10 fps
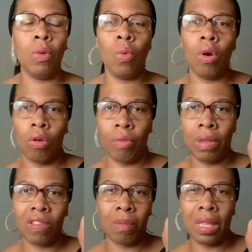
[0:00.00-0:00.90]
walk
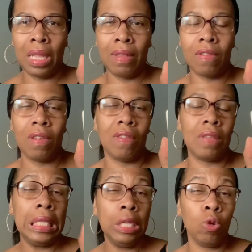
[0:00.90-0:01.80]
around smelling like this because it's a
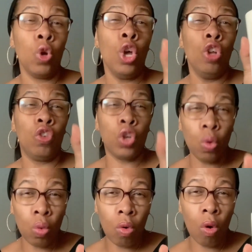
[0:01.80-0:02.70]
little
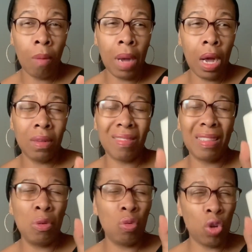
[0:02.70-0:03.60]
too gourmand. It's a
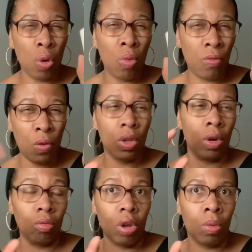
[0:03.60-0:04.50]
little too, you
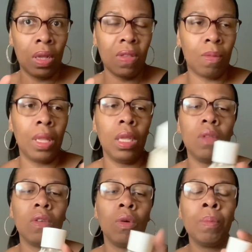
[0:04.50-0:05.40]
know, donut smelling.
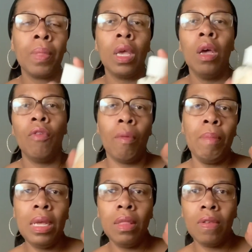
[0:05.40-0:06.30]
So for
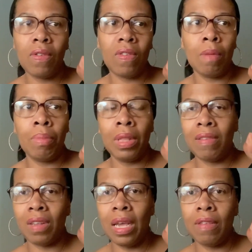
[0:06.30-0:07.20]
me, this is simple
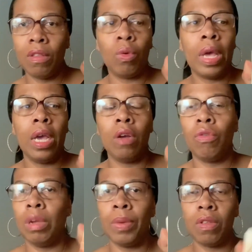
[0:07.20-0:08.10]
as a nice little hand
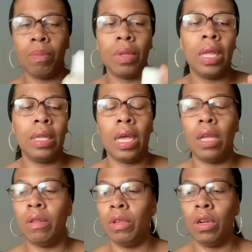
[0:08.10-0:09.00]
cream or something like
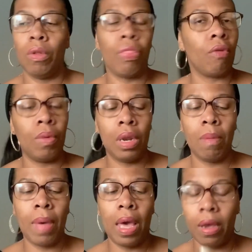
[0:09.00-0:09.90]
that. You know, throw it in the
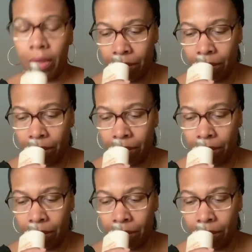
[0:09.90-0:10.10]
bag